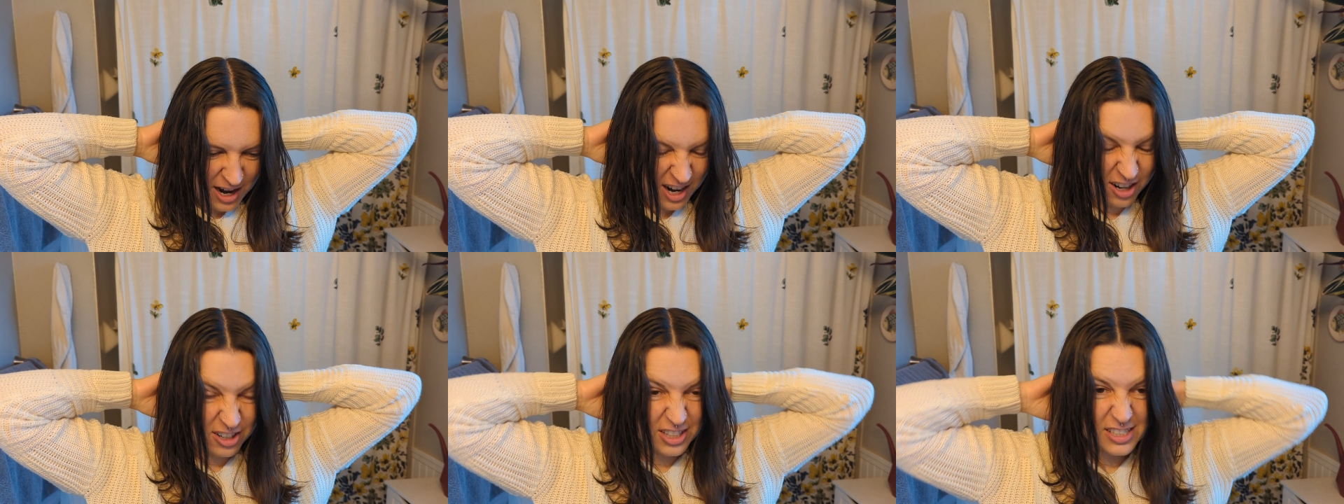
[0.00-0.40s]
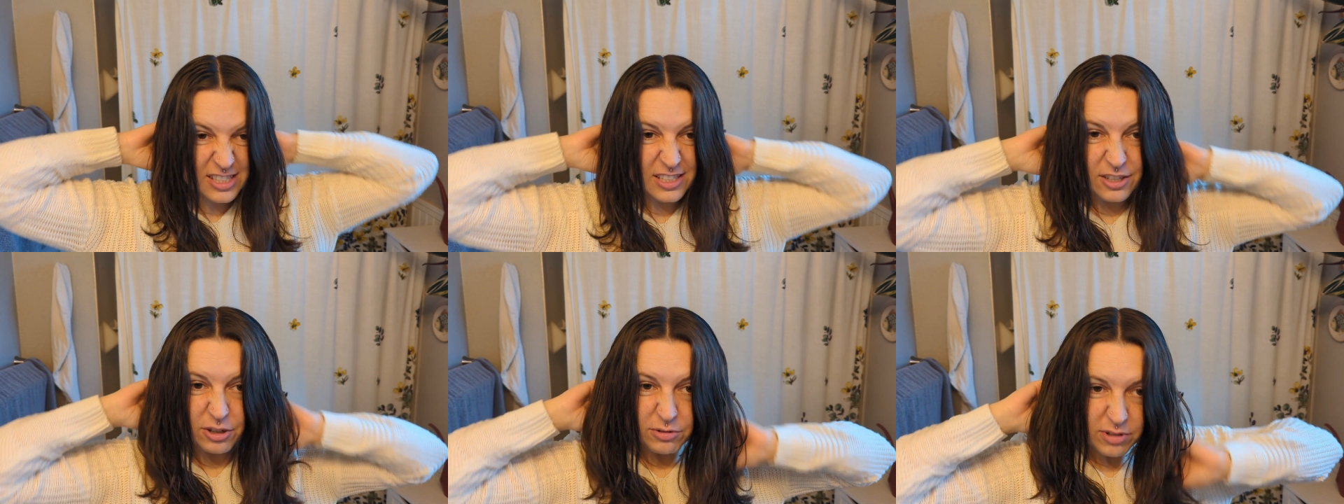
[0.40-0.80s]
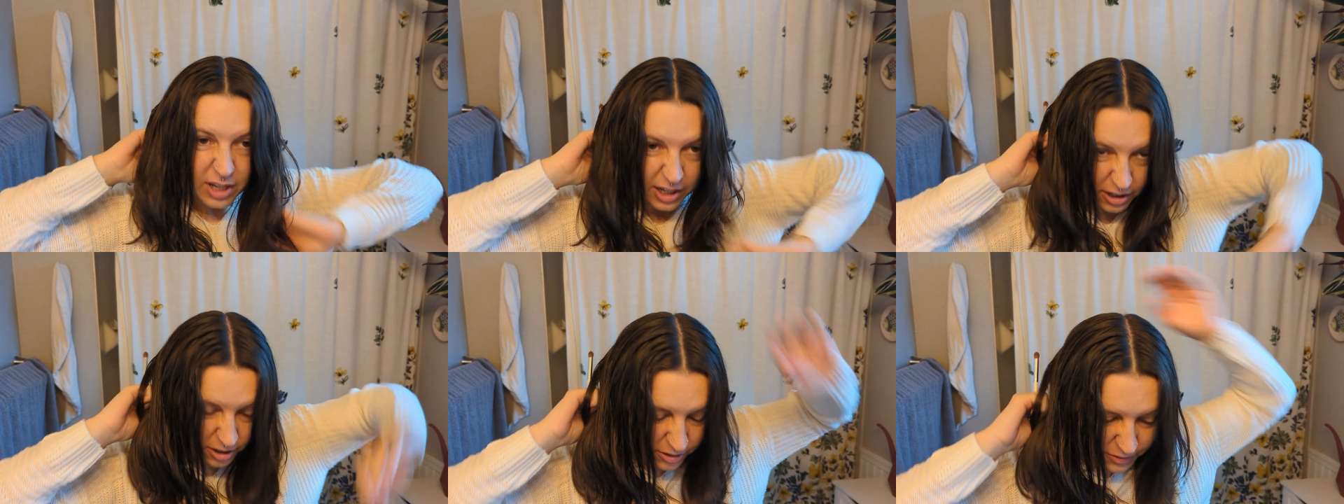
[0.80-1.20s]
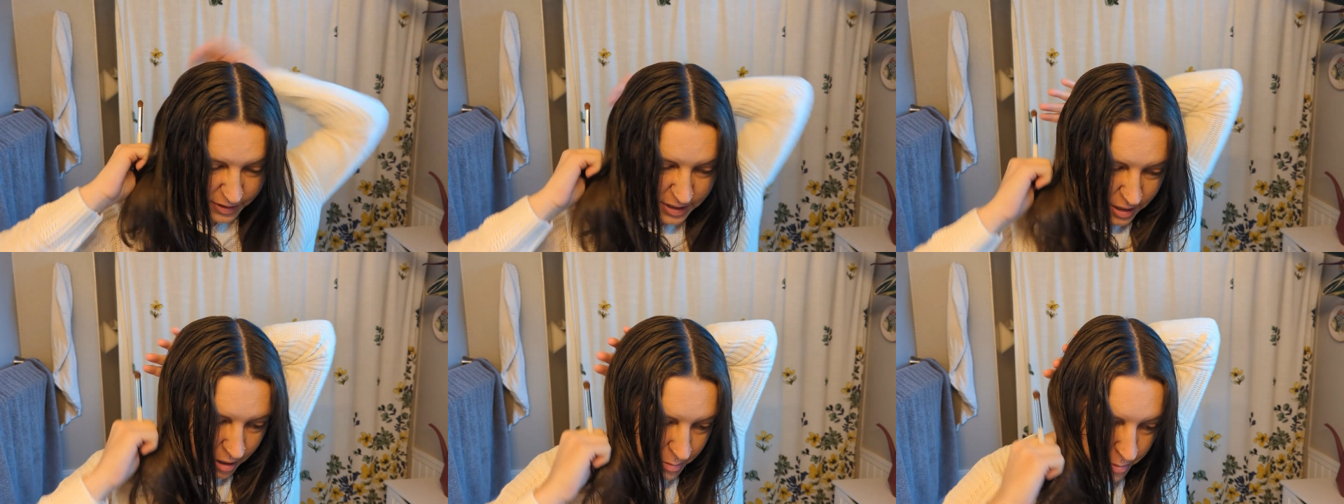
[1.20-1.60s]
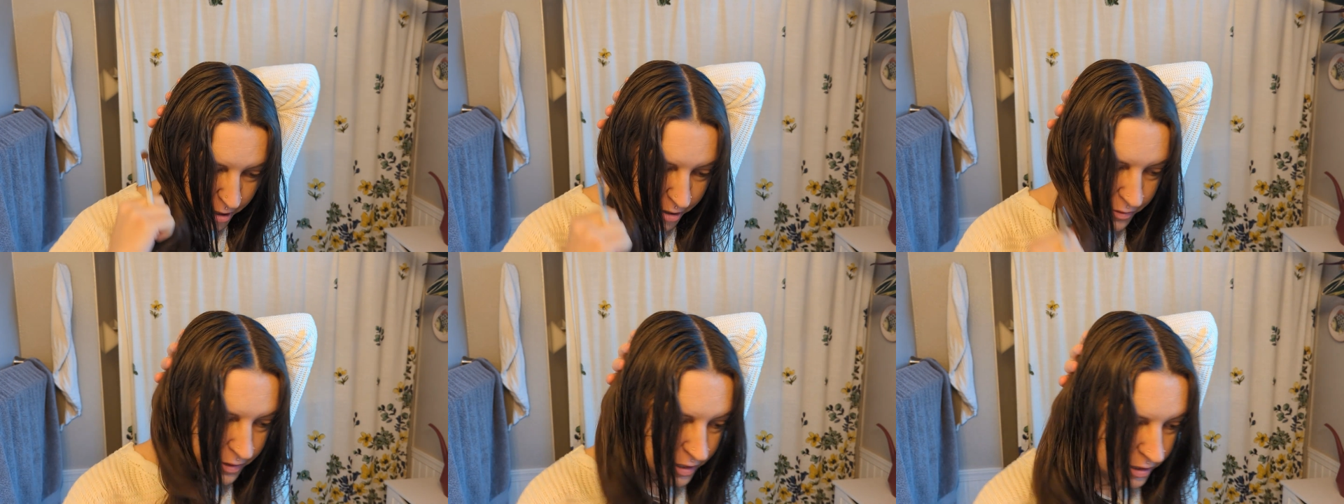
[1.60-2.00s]
I honestly don't care if it's not
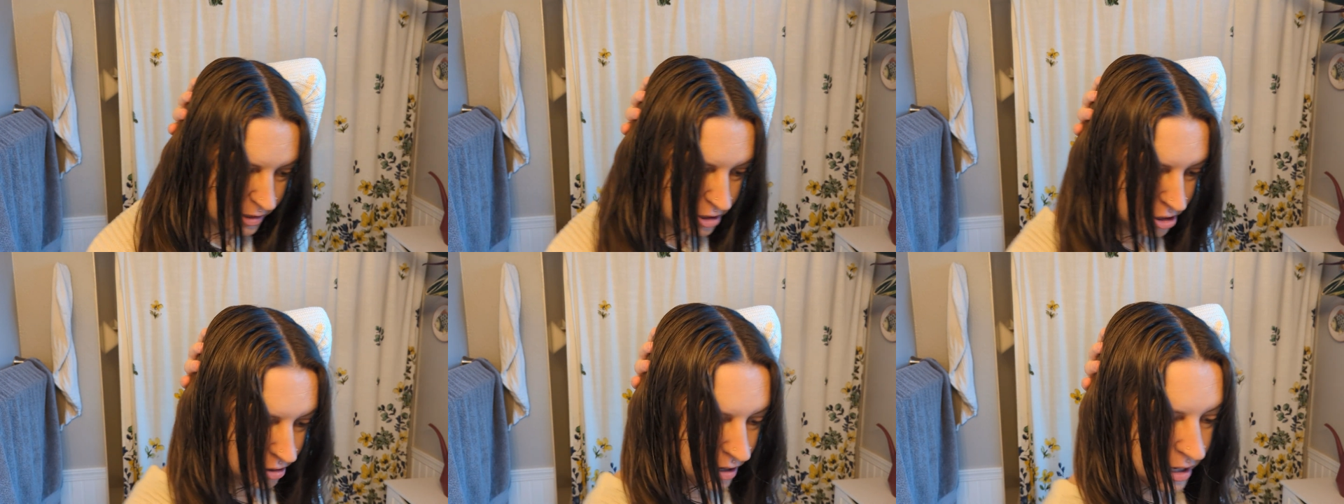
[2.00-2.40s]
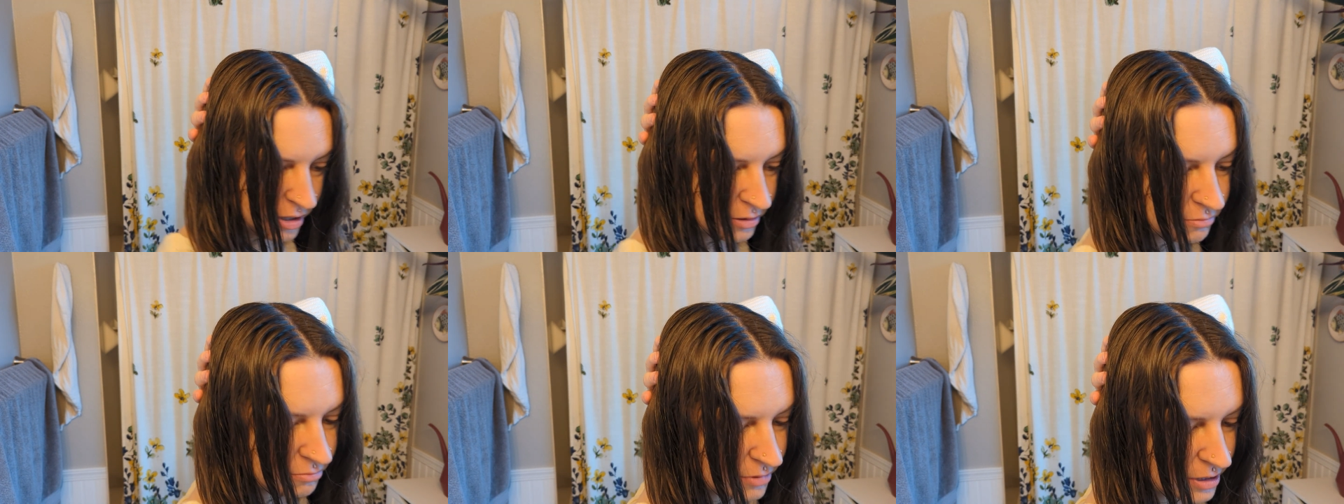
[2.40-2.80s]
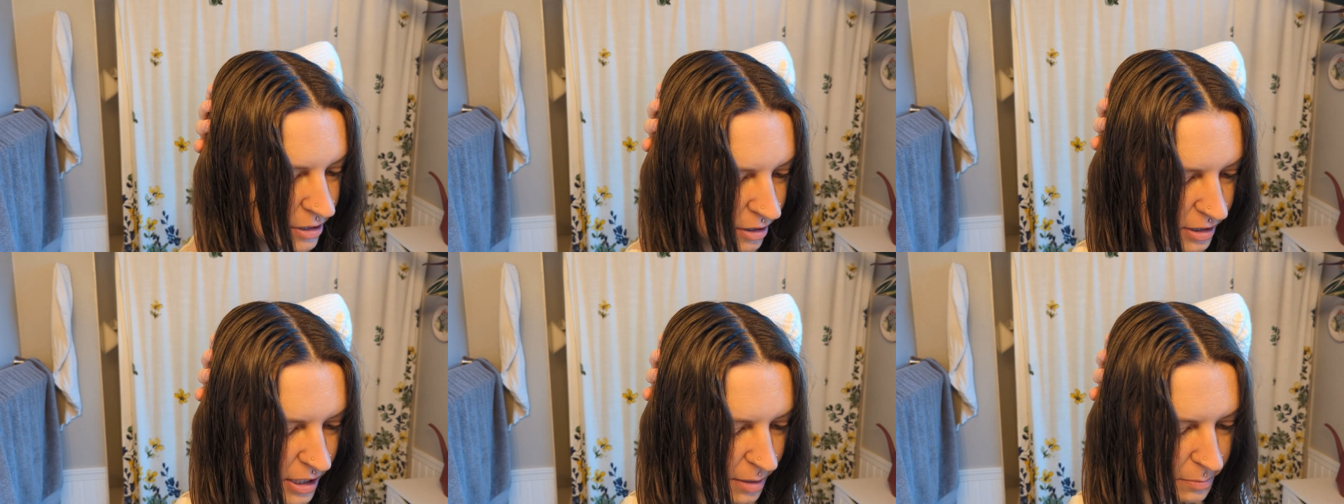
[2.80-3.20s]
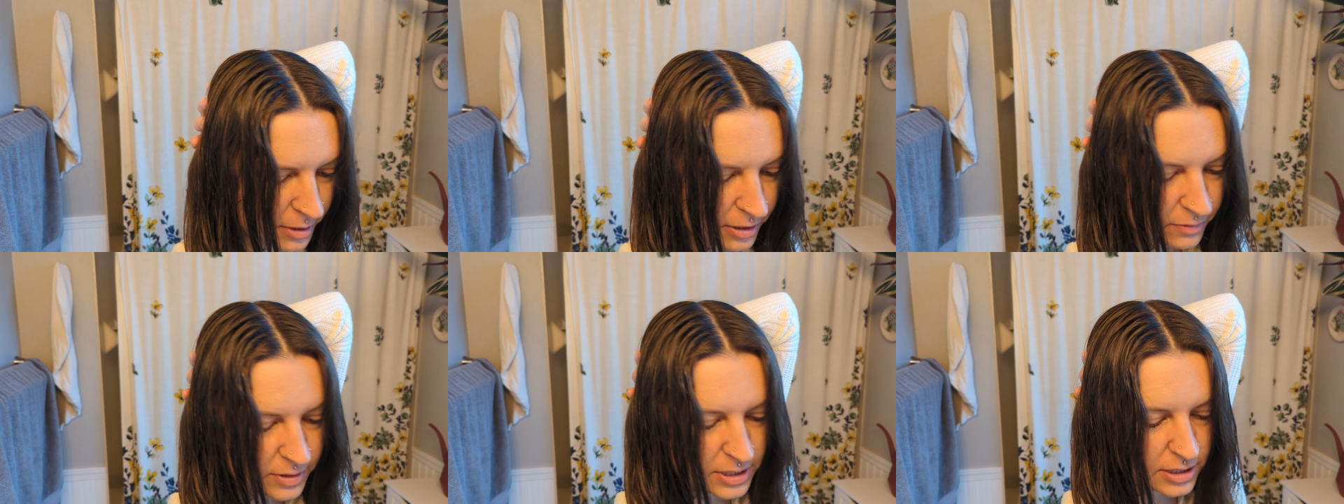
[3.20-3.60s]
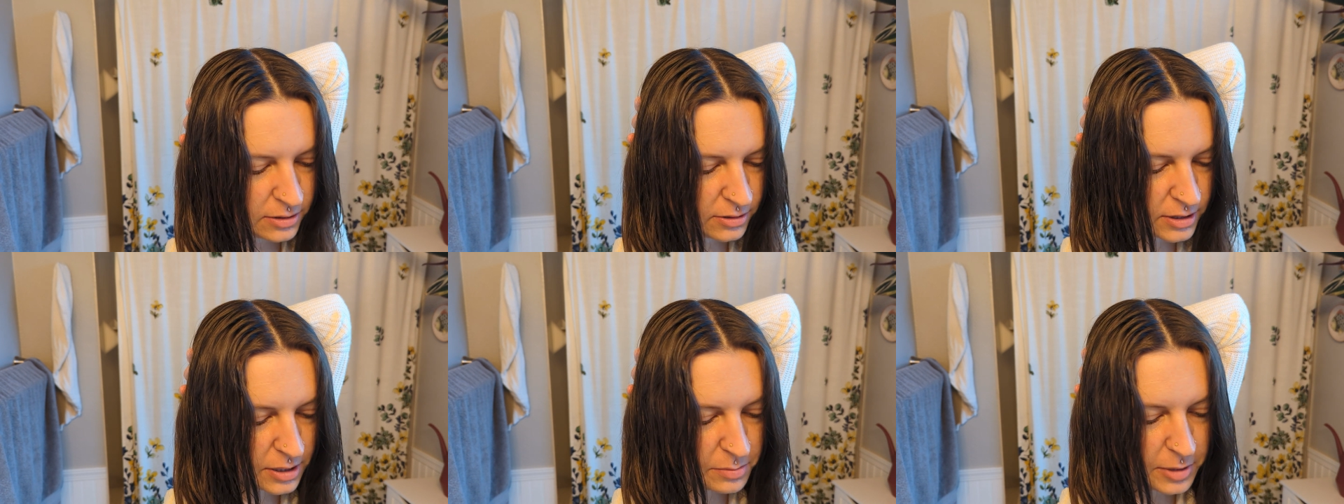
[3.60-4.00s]
perfectly straight. It's not that big of a
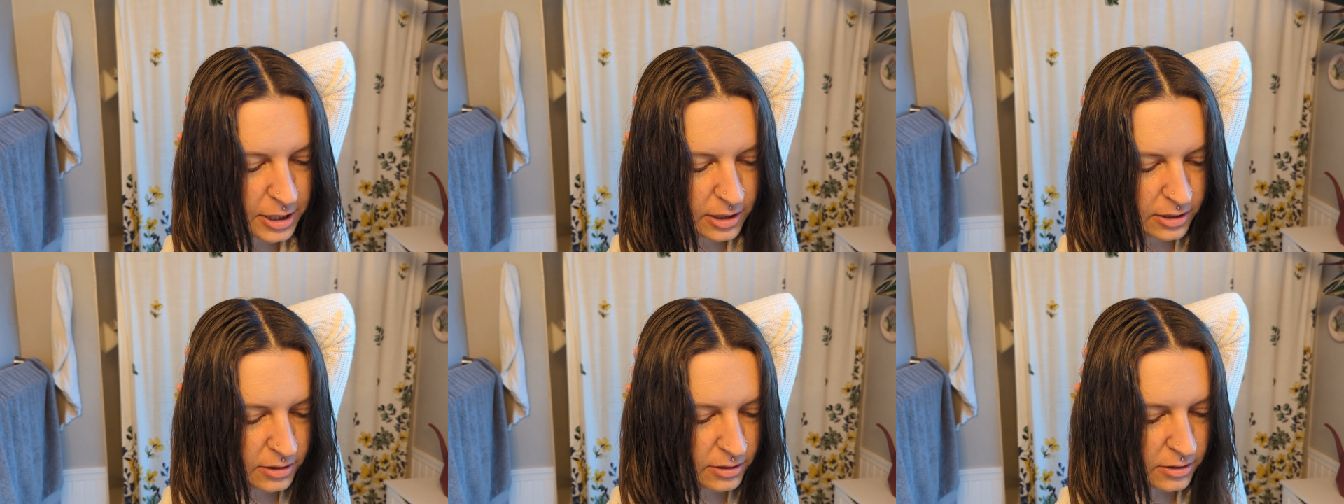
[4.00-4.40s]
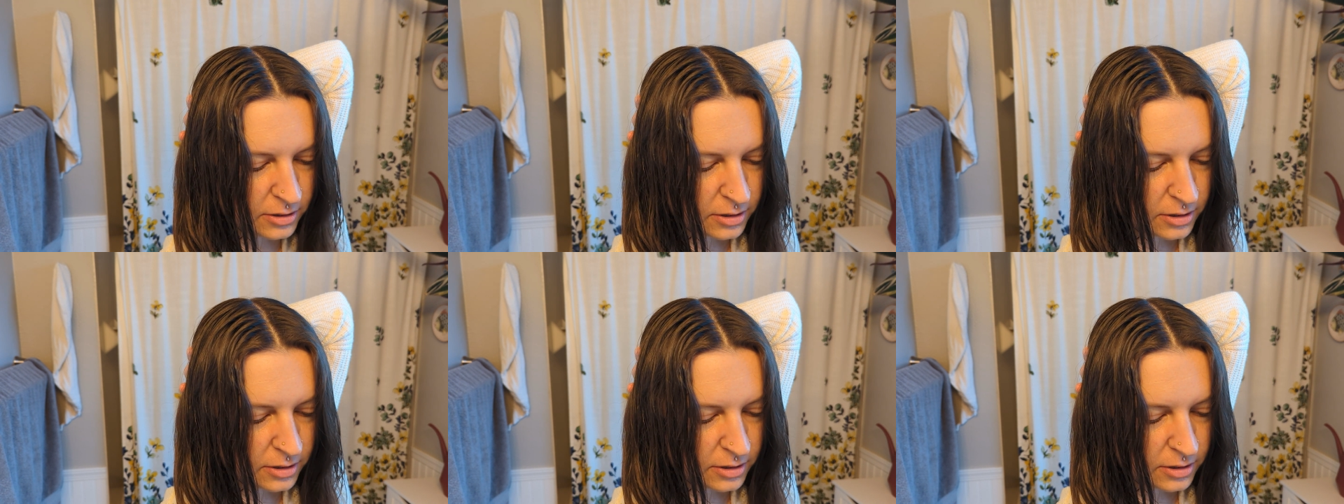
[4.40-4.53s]
deal to me.